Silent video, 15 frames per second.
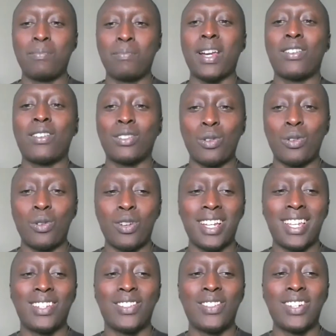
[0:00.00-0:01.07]
But also,
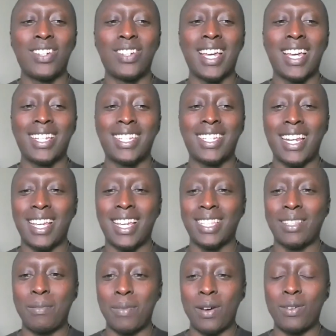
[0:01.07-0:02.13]
tell us
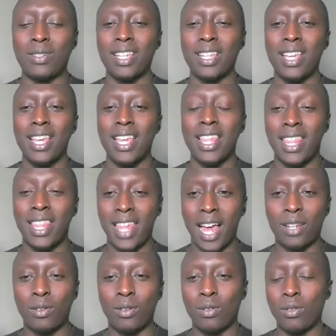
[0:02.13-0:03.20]
about
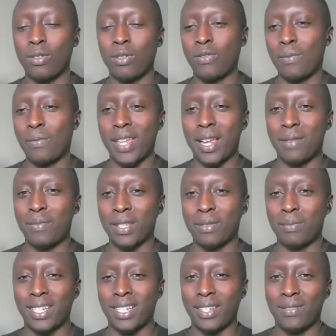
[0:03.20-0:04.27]
that growth from that perspective.